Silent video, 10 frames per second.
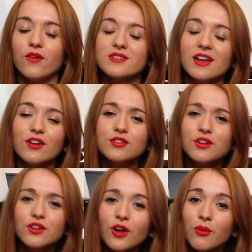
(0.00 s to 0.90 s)
Obviously, I do
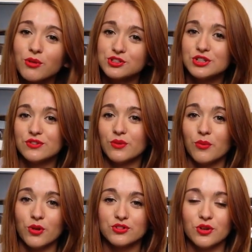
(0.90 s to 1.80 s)
not know what's useful
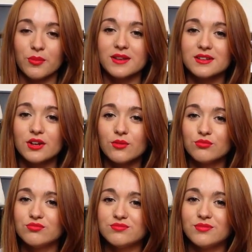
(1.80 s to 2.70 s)
and what's not because I don't